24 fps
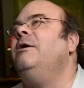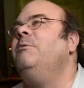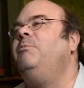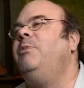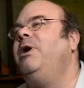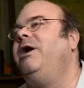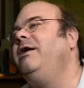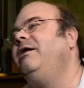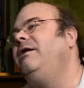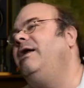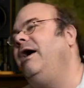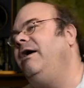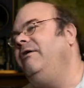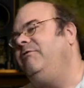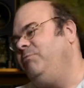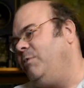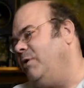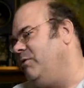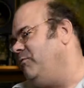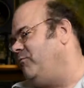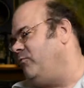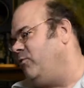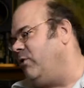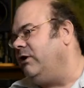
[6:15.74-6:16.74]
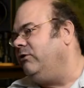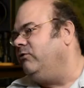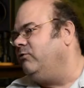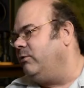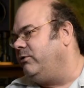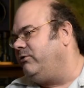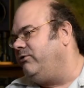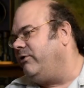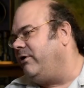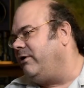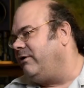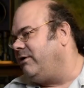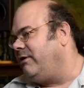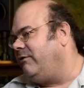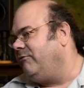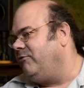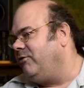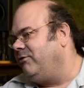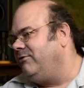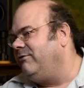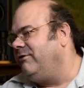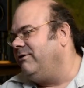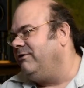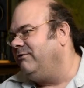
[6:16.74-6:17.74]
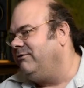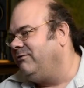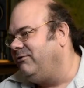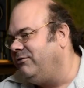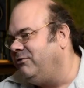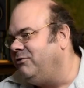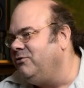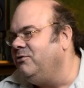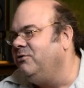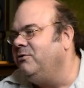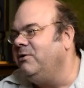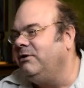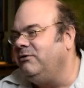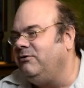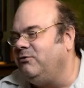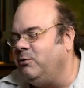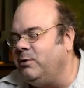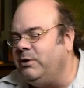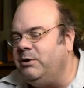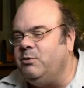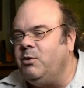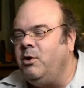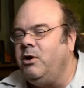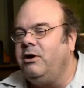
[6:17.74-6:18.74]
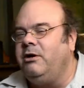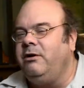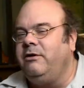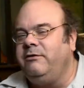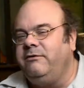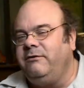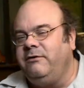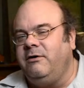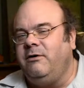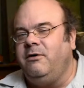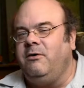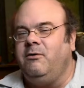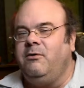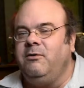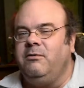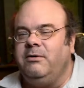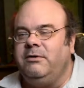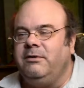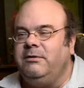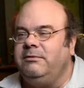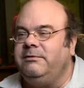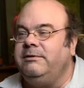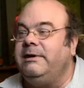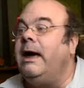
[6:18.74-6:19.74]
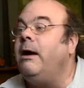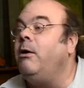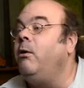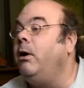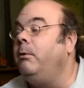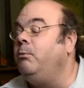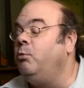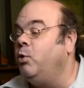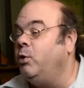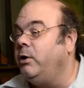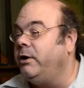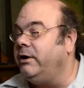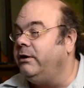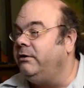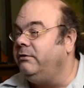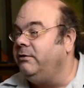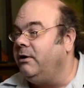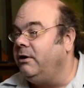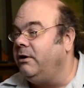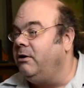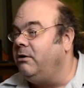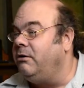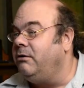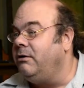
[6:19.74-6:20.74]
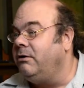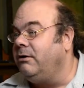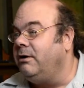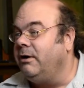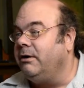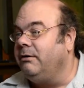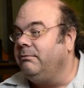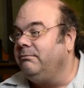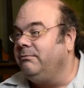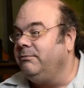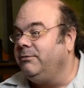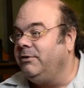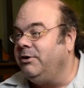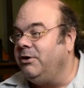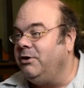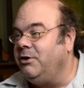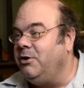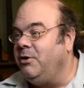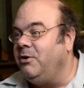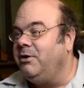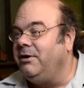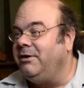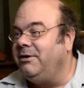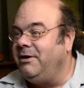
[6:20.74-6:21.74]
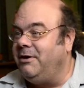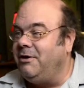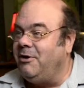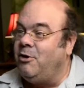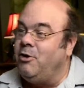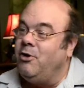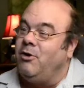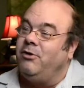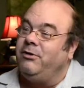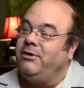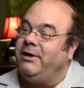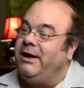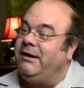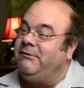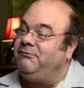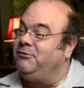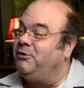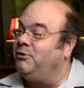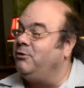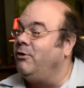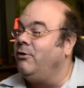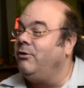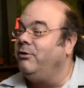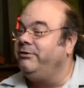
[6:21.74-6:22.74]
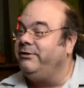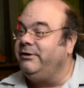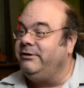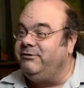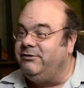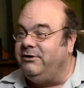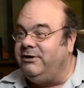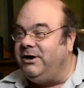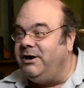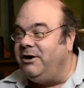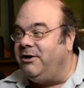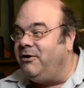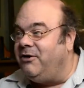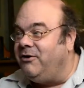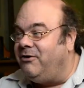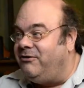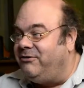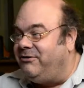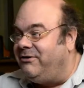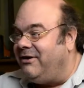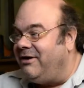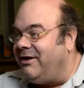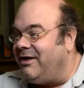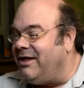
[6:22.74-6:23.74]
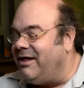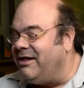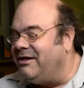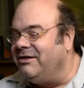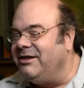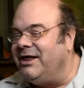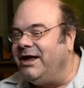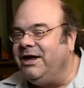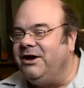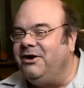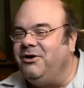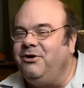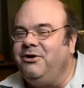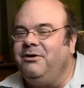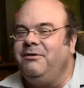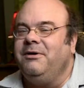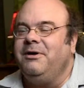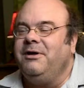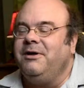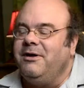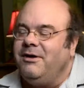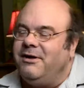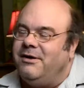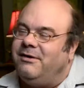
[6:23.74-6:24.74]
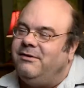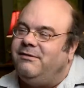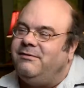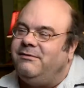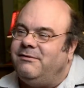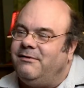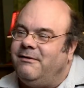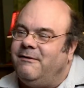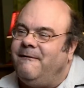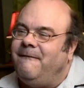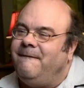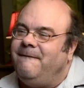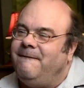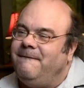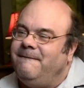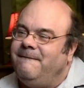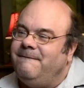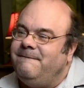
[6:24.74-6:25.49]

but I've been friends with Chuck ever since too at mm. Sweetwater, so now I'm working there. I, okay, wonderful, know, congratulations. All, after all these years later. But um, did you